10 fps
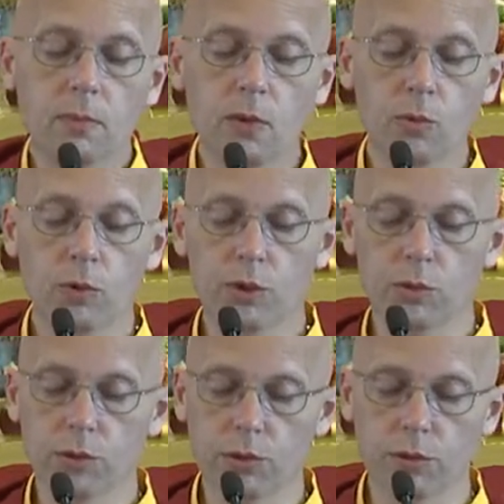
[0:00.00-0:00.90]
We
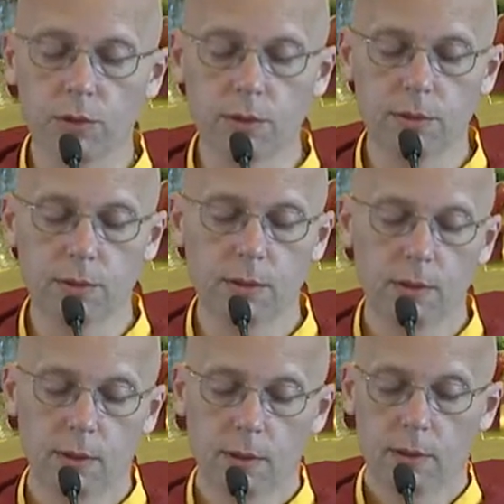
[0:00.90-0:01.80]
will
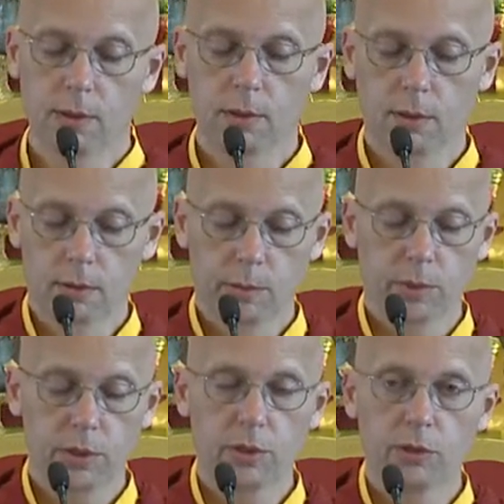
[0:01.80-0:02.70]

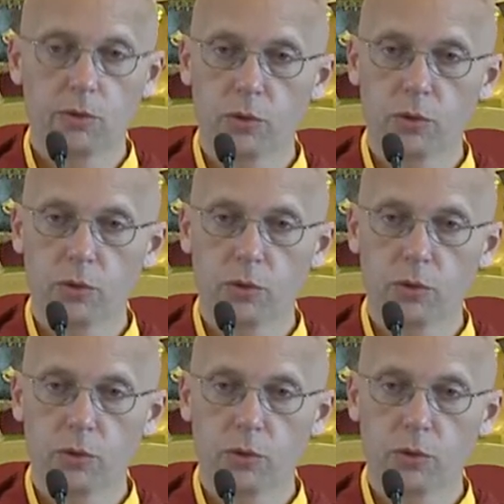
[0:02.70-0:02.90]
begin